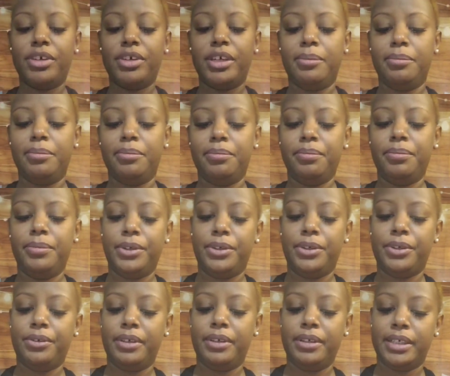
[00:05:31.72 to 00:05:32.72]
cream,
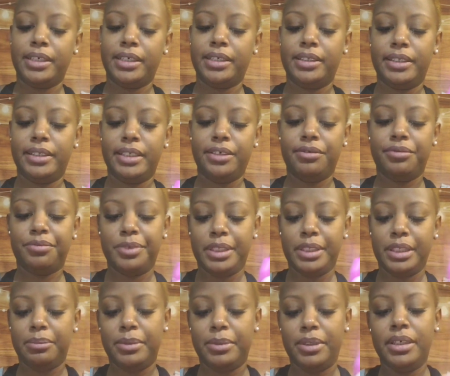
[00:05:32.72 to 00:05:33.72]
you know, like a thick
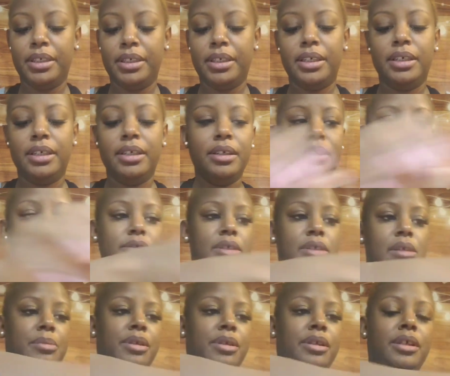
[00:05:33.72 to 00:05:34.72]
cream. So I'm